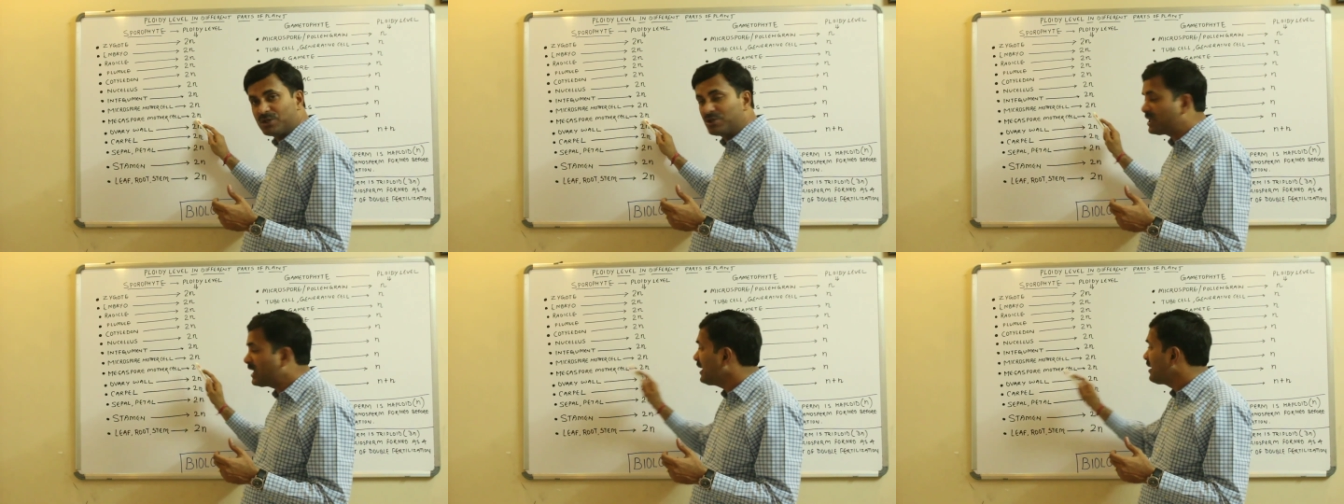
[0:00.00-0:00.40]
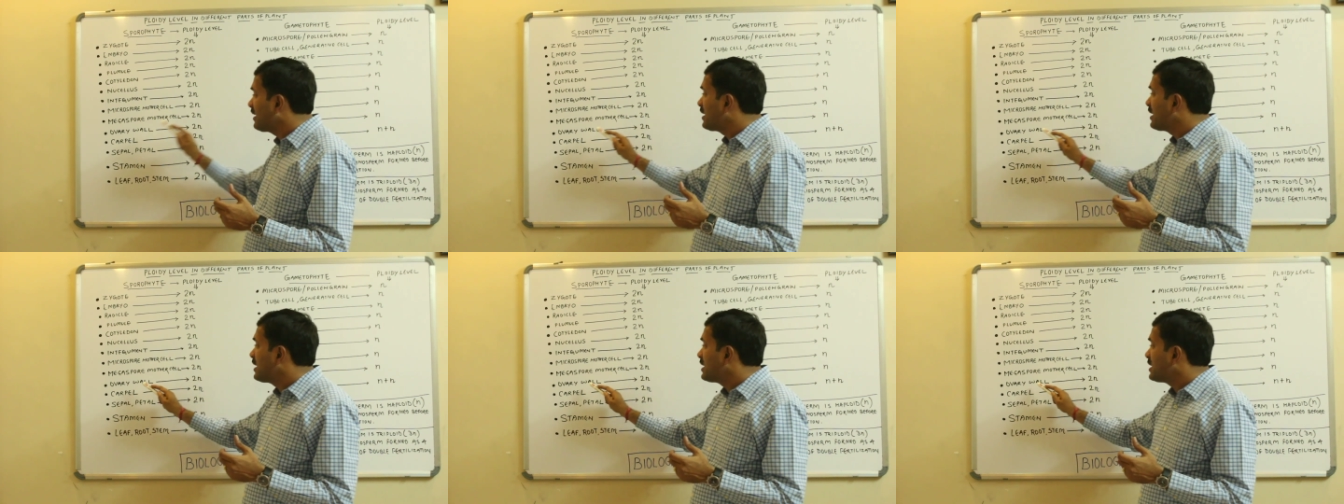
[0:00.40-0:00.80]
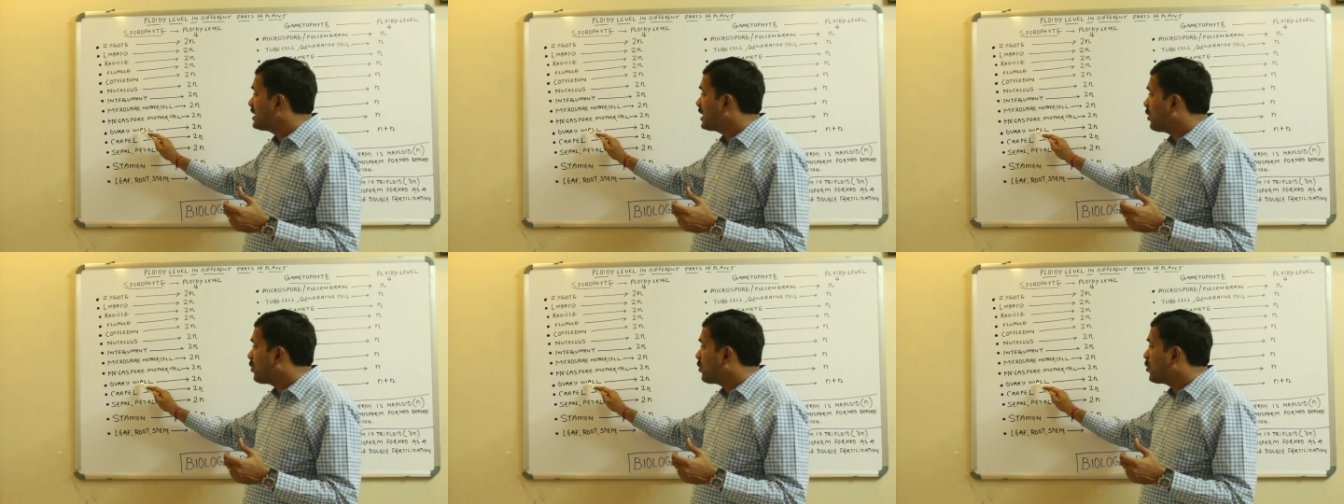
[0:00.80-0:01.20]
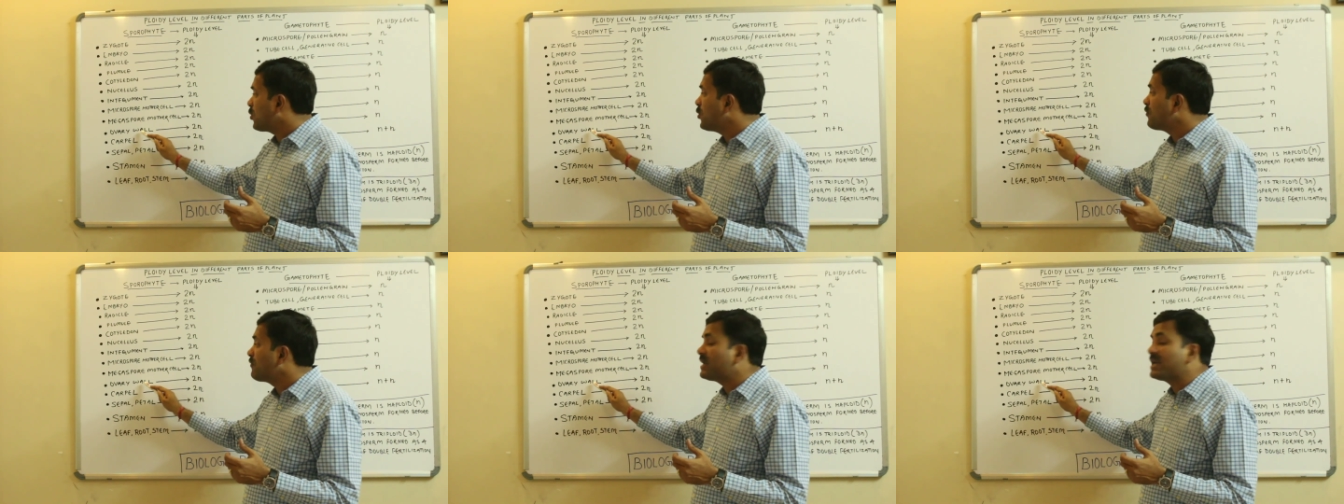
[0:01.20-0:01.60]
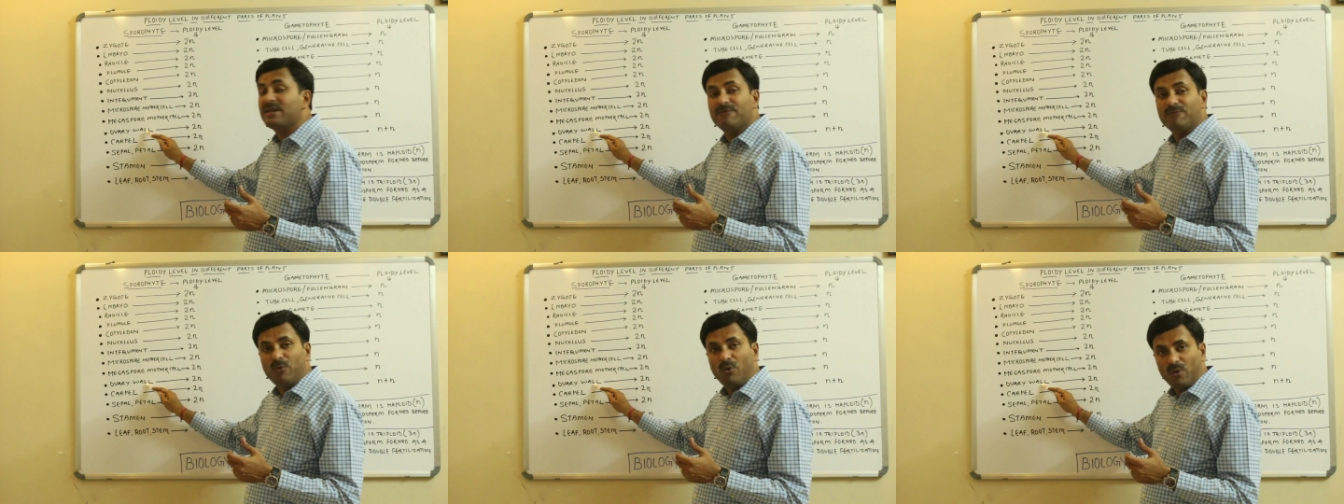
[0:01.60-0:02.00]
Okay. Now
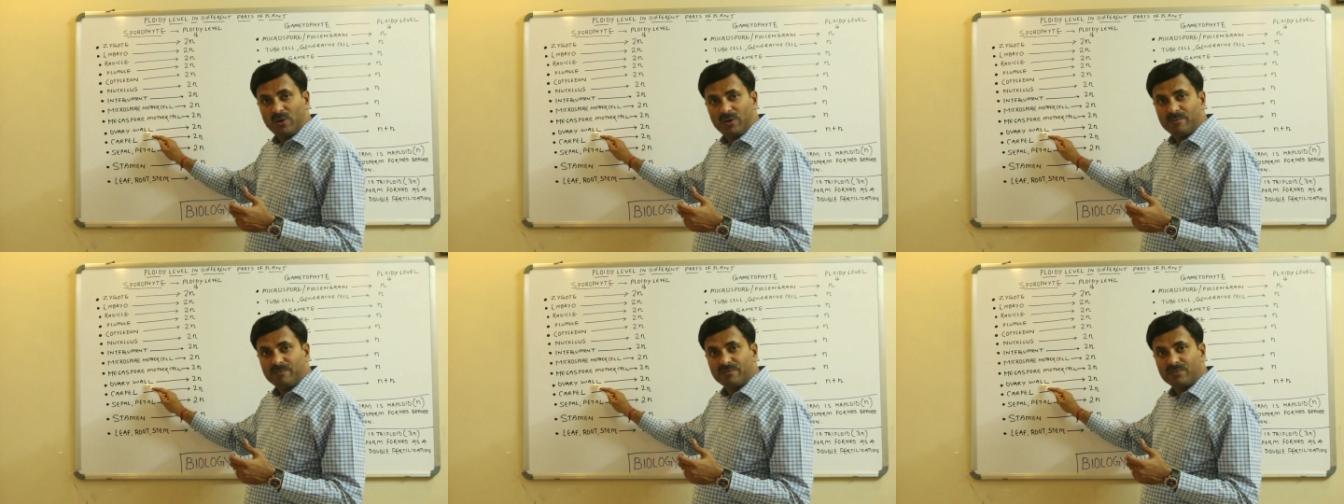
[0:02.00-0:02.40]
ovary wall,